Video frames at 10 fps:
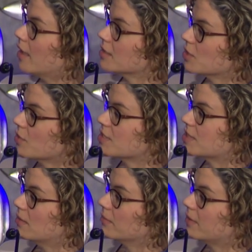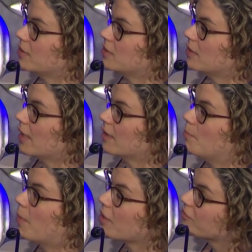So there's some
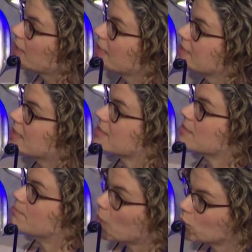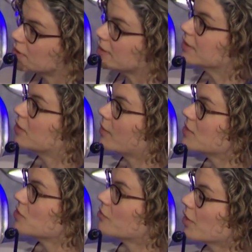butterflies and some boats and so on
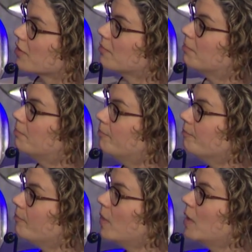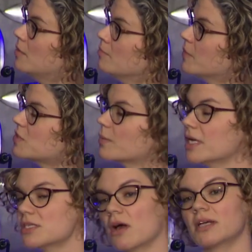and so forth. So I'm
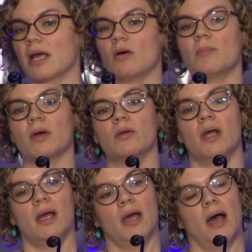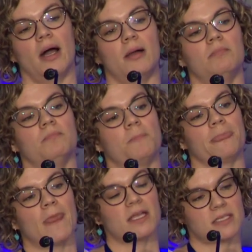going to talk now about
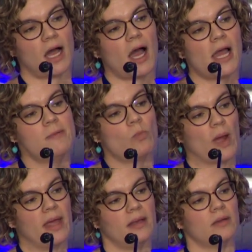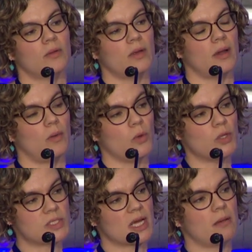a time when
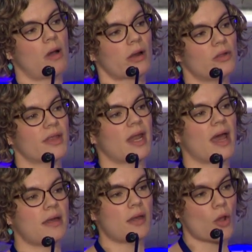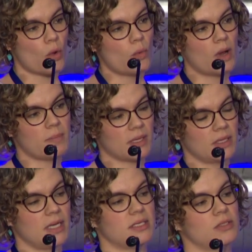using a model that had no
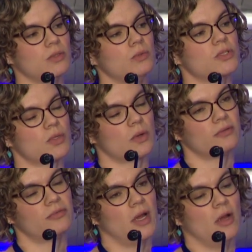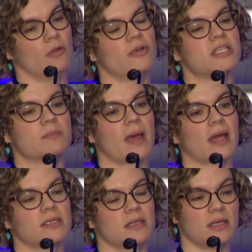ability to sort of
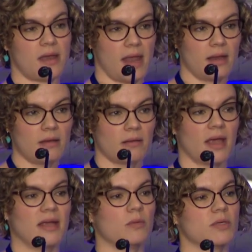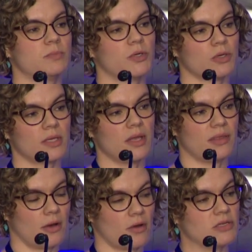respect the data and it was purely
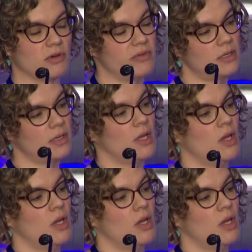theory-driven,